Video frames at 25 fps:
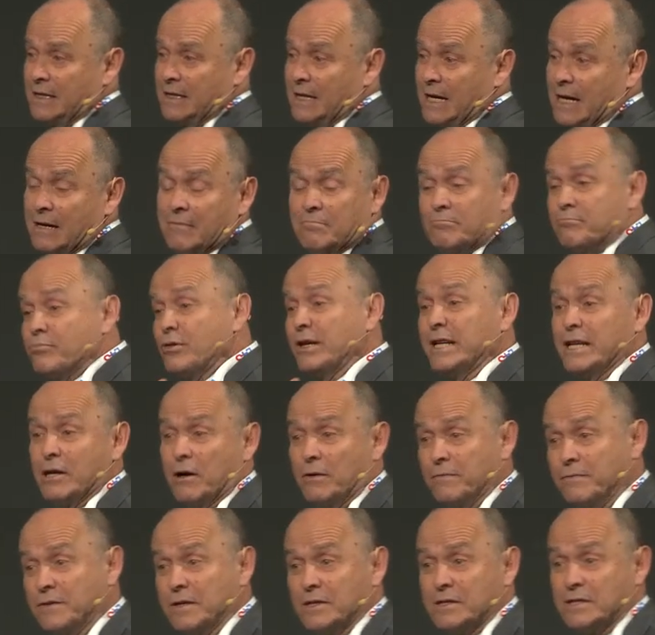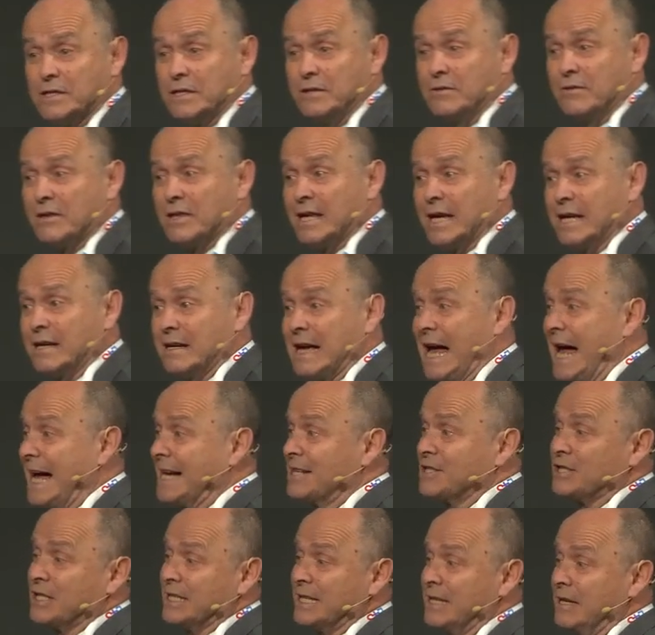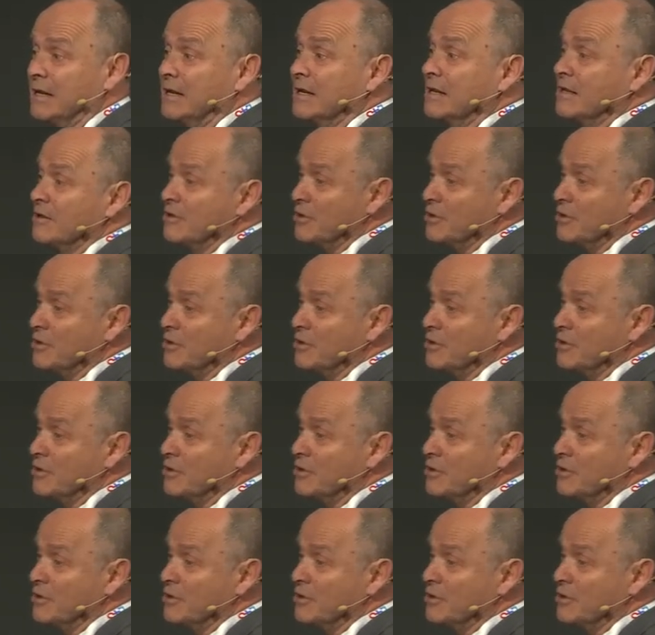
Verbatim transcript: Yeah, pretty obvious, you'd think. Actually,